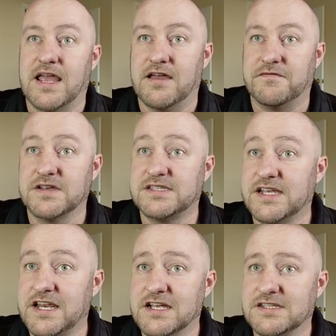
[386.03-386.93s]
If
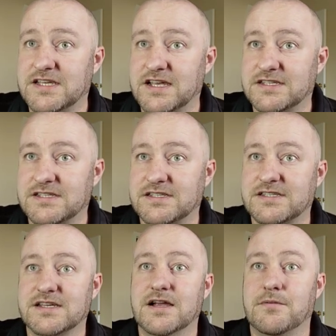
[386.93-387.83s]
city
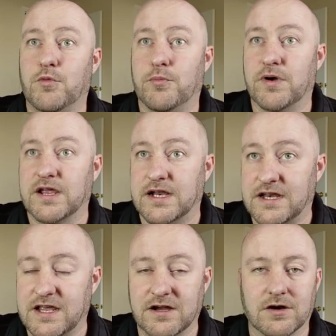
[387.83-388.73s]
exists, we'll bring it in
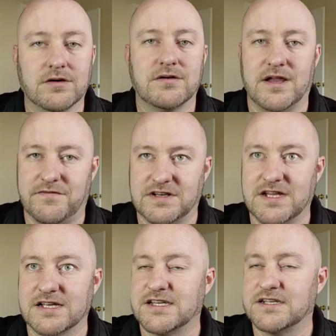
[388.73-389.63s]
here. If it
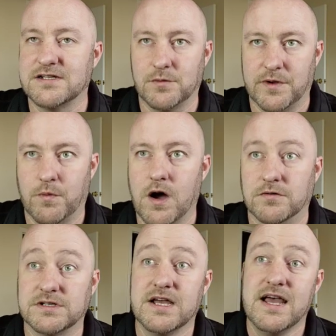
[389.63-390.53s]
doesn't, we
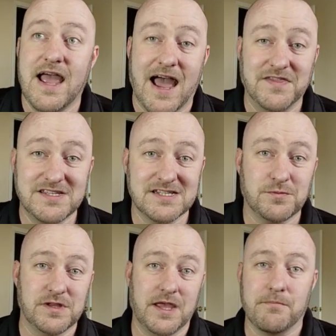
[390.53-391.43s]
won't. And this is
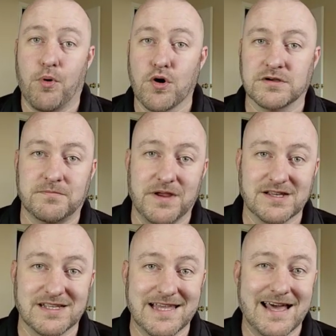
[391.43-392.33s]
really important
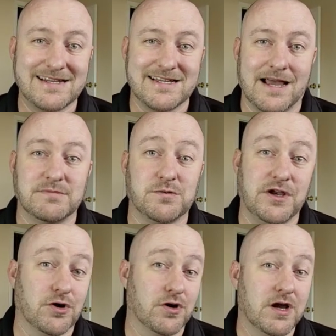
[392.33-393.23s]
because a lot of times
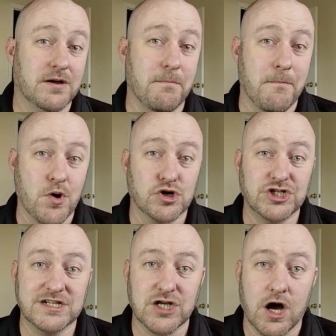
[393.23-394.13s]
when you're
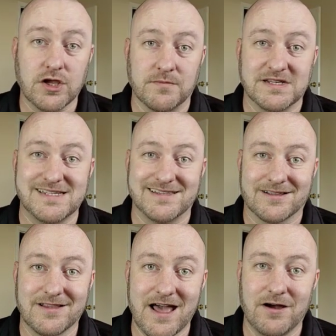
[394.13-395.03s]
merging documents in
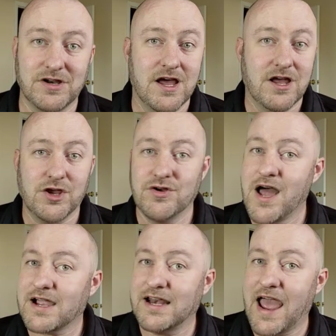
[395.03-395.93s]
the cloud, you're
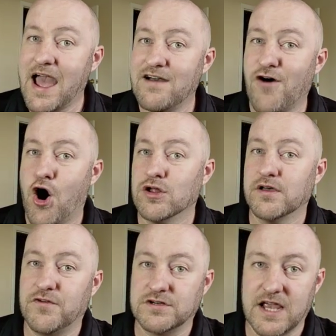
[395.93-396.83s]
not going to have
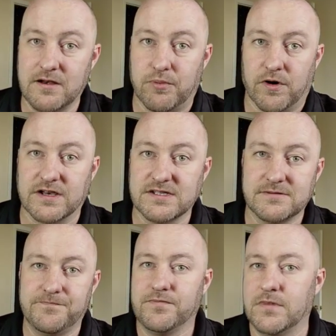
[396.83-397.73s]
all of your data
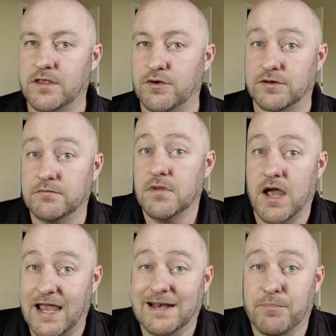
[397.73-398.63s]
points. You can,
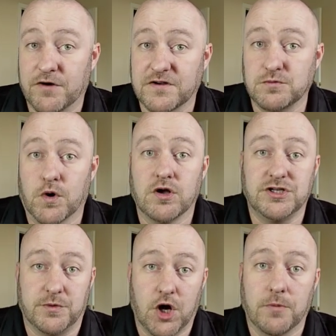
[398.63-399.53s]
in a perfect
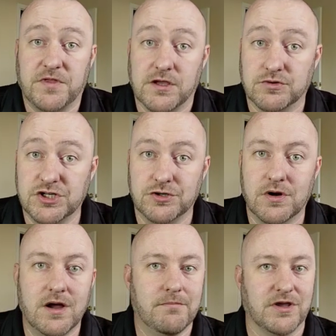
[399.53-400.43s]
world, you would hope that you
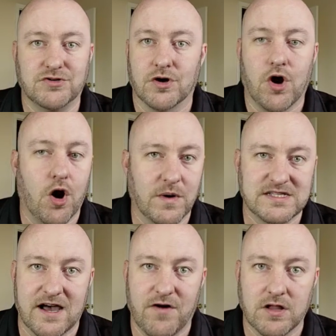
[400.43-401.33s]
do, but you don't
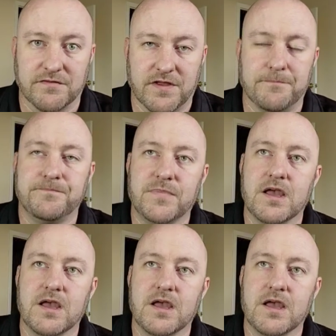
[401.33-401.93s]
always have all of them.